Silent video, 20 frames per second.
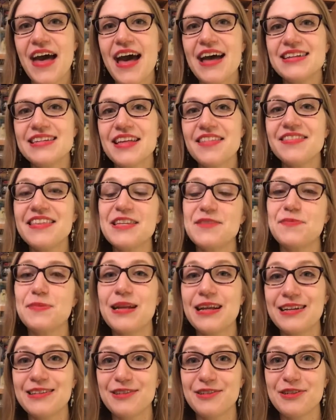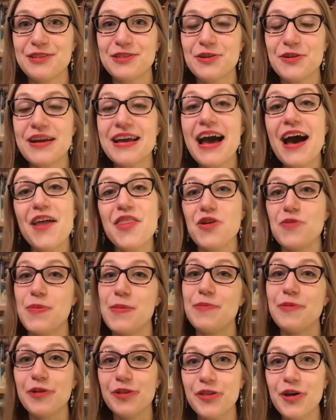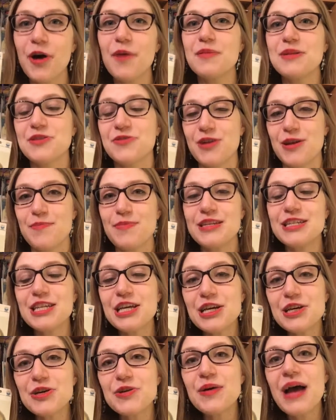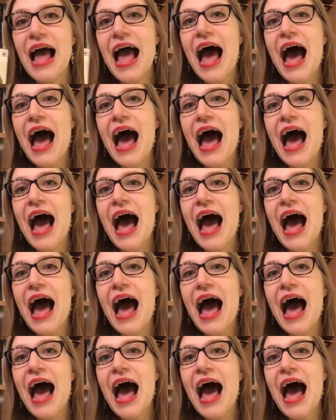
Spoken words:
that this particular story other people thought was creepy too.